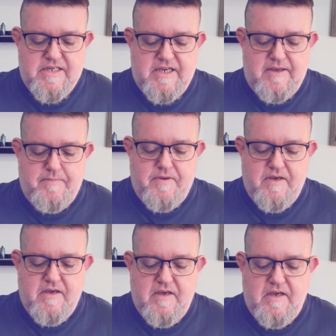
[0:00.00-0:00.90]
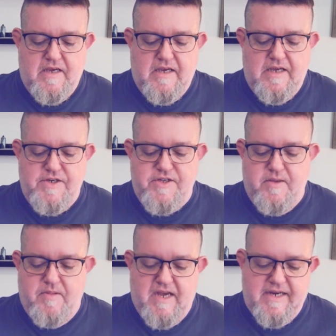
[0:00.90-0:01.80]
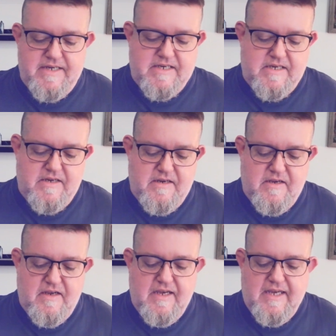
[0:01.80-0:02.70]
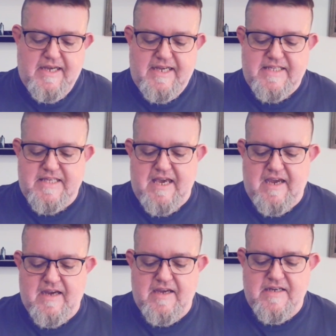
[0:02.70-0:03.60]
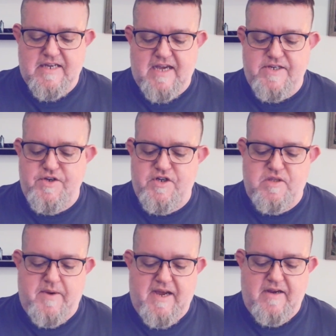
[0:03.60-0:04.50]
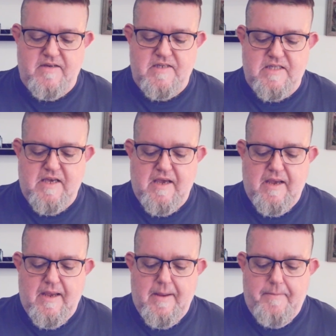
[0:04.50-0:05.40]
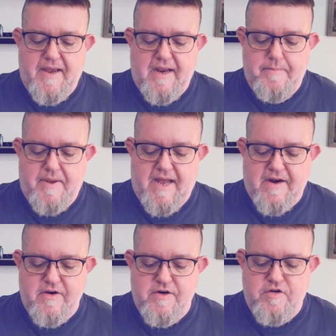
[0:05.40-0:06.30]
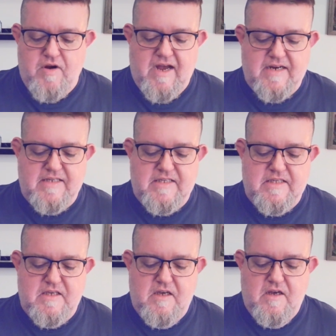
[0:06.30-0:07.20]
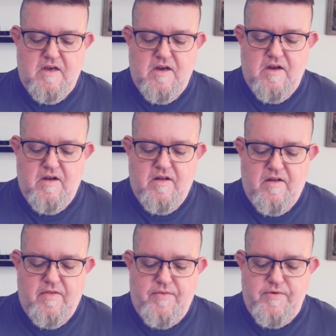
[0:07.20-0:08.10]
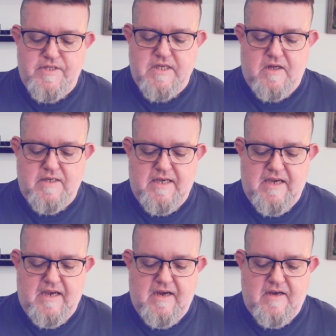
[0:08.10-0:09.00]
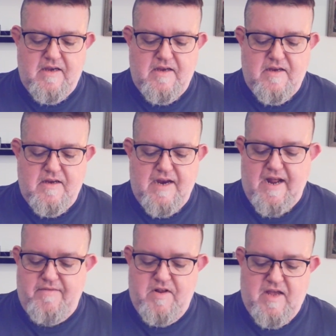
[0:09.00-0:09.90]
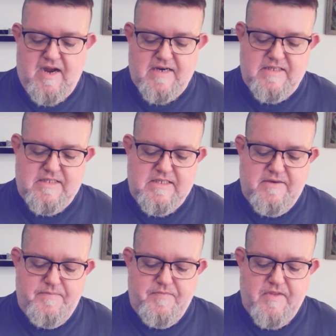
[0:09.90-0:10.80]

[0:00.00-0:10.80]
deep into the blight. He sank, tattooed smiles, paint pattern cracks, through salty ink, cannot relax.